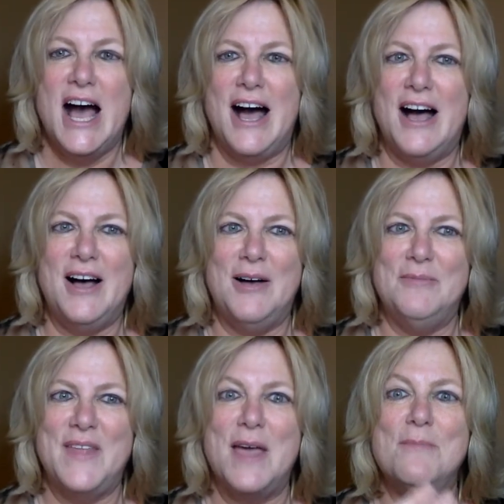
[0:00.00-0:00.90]

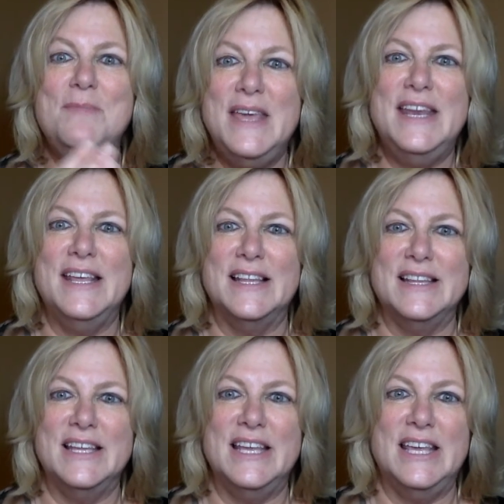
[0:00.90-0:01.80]
they
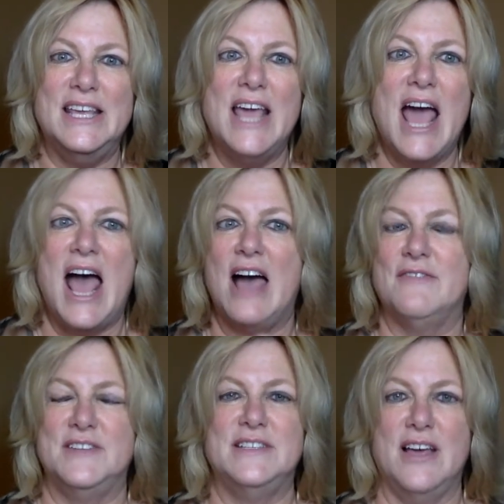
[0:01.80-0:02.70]
immediately
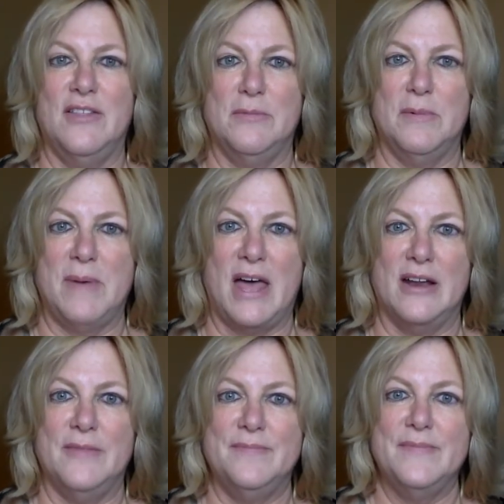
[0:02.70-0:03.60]
have to tell them about
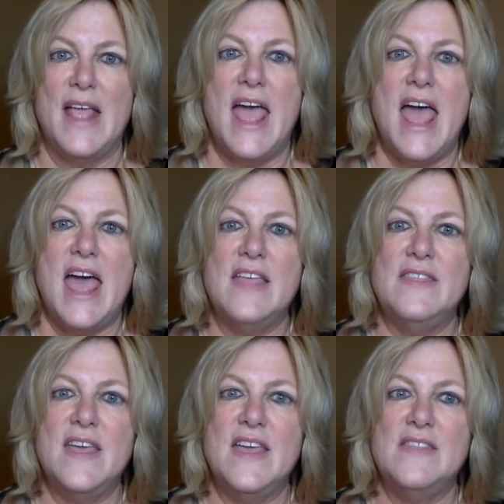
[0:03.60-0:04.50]
it.
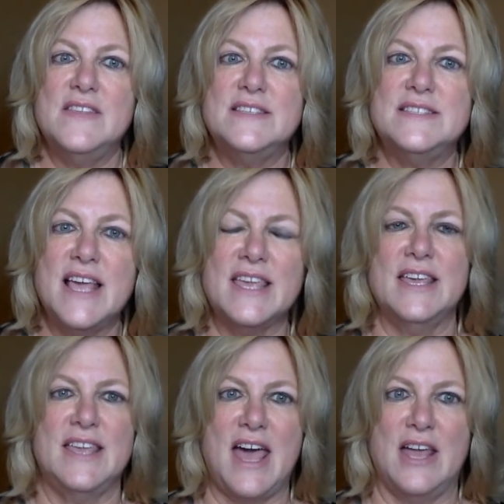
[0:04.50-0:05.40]
And then the
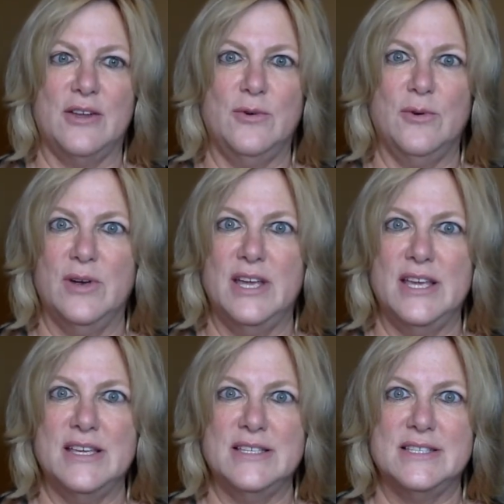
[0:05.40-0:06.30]
second category
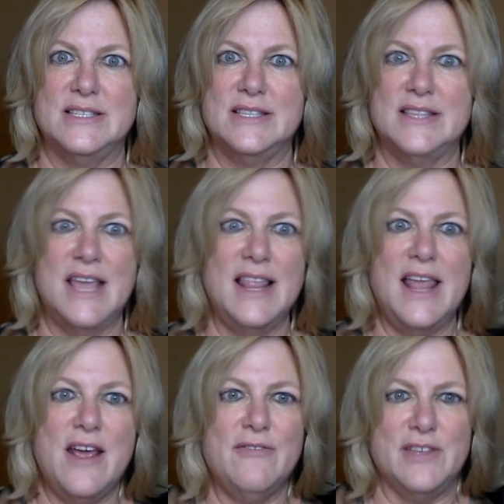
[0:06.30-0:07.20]
is they
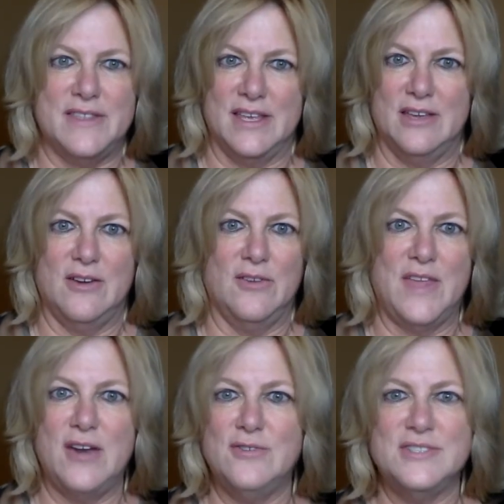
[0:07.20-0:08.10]
let everything go.
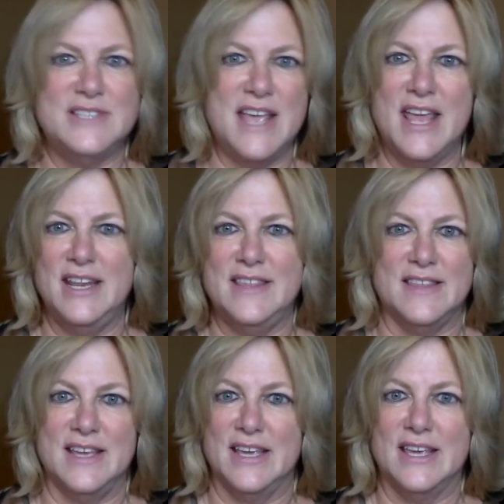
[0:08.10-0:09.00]
They don't say anything.